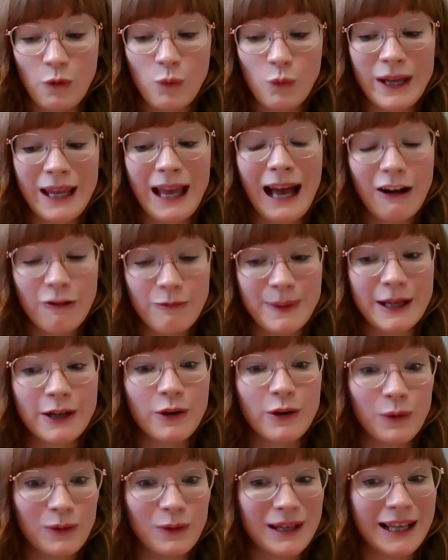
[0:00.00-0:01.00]
We have been
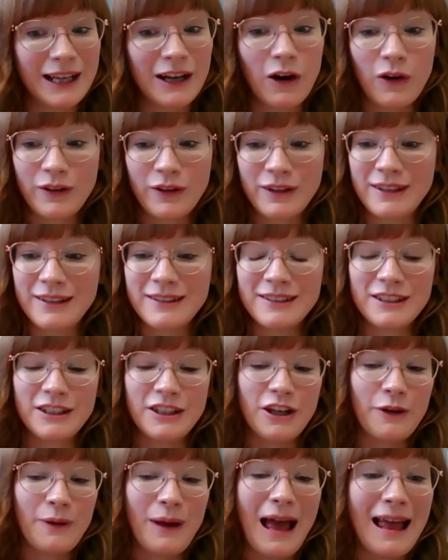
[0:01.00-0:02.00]
calling on
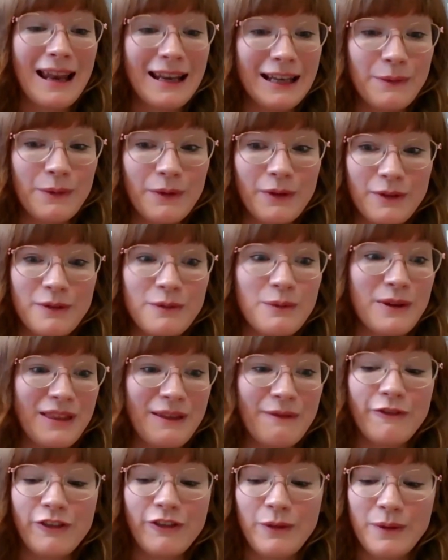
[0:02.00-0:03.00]
anyone with
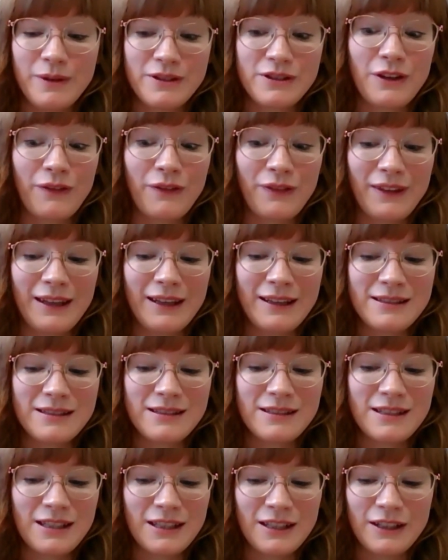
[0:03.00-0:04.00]
influence on
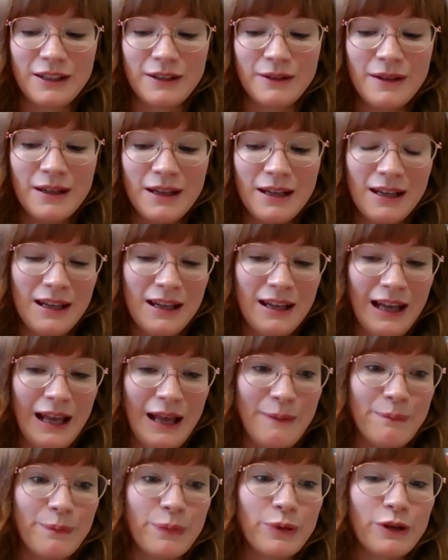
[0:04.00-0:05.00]
this to
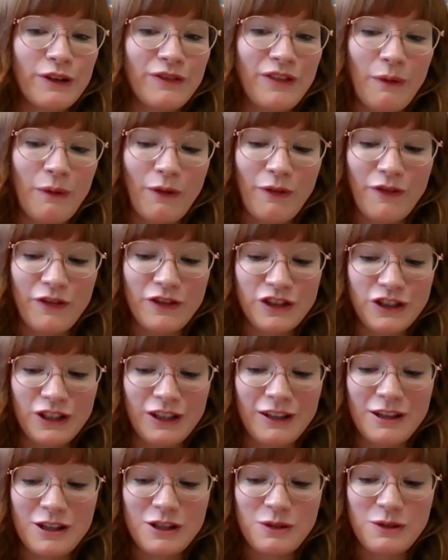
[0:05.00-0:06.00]
improve their offer for
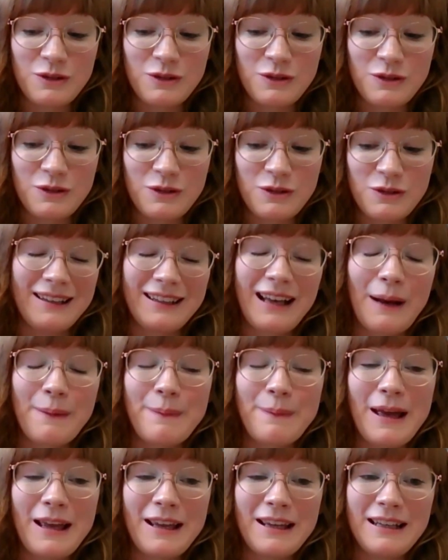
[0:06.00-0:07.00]
students. We've been
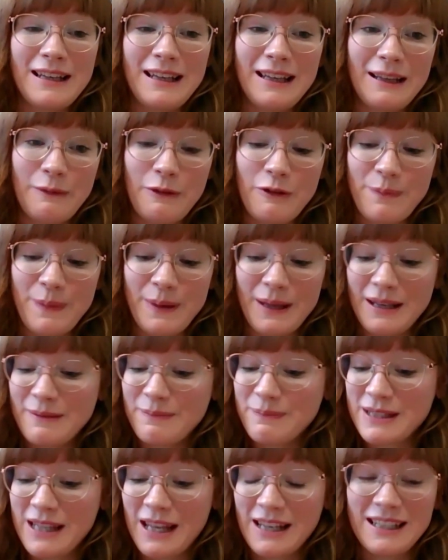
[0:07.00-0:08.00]
campaigning, we've
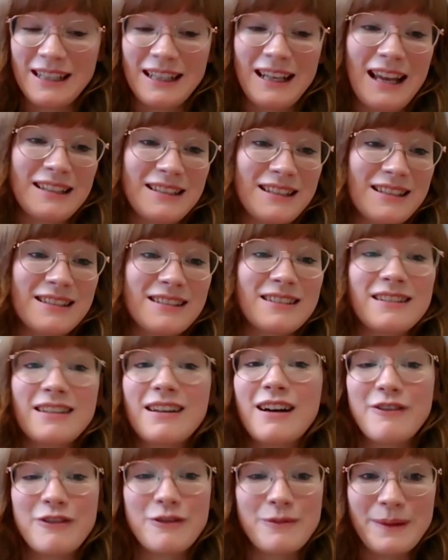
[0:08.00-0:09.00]
been sending letters to the
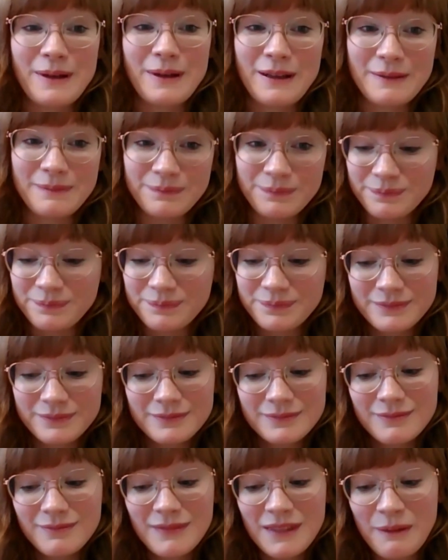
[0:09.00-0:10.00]
government,
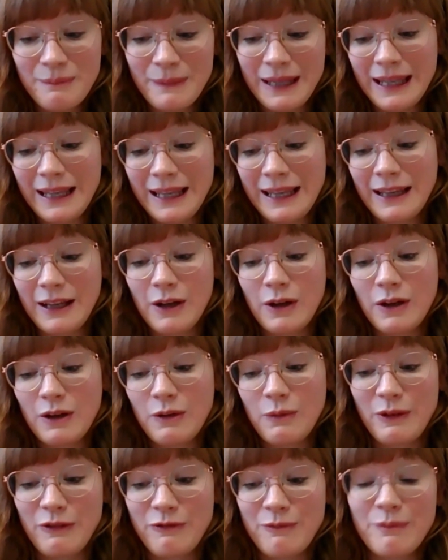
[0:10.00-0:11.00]

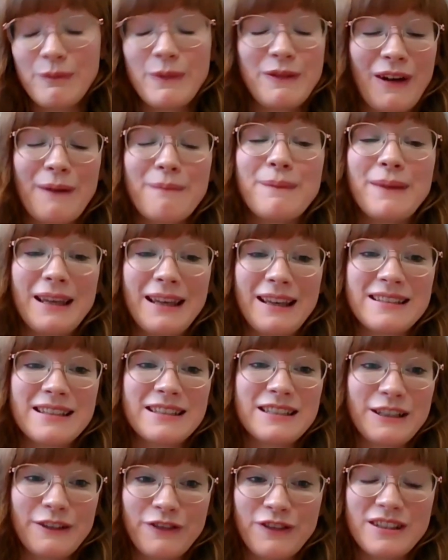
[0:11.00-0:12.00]
we've had meetings
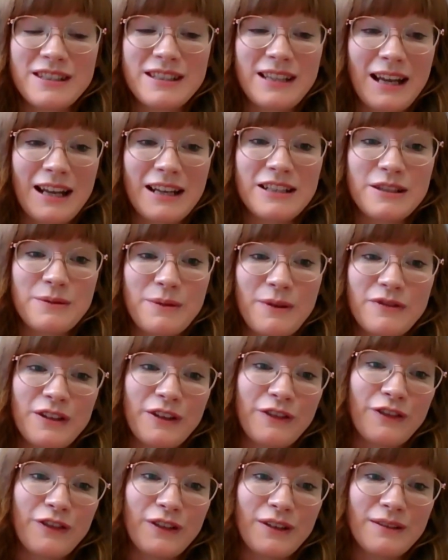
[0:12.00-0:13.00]
at different stages with
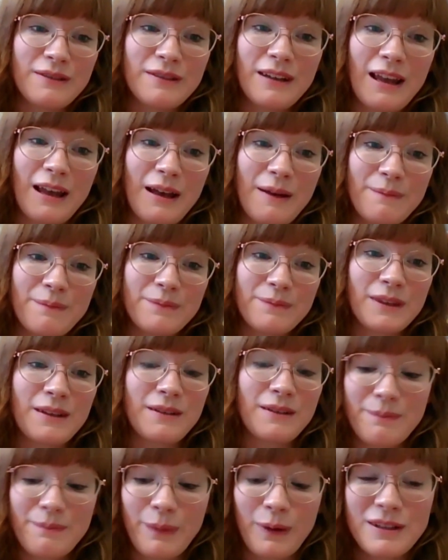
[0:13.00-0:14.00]
different
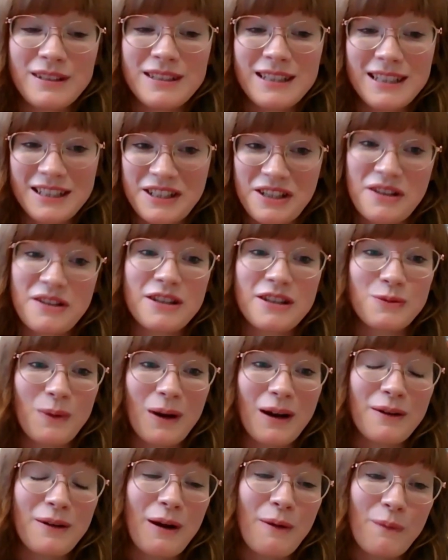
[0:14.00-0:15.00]
politicians as
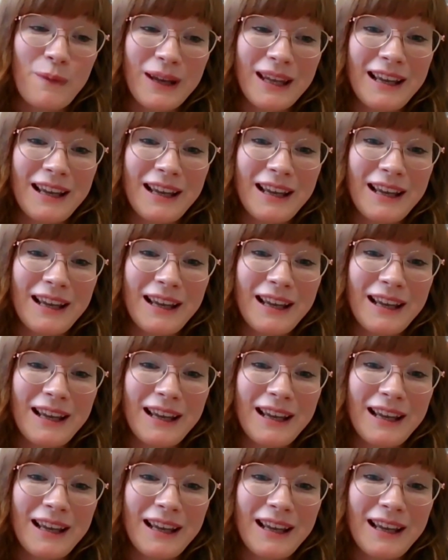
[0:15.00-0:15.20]
well, and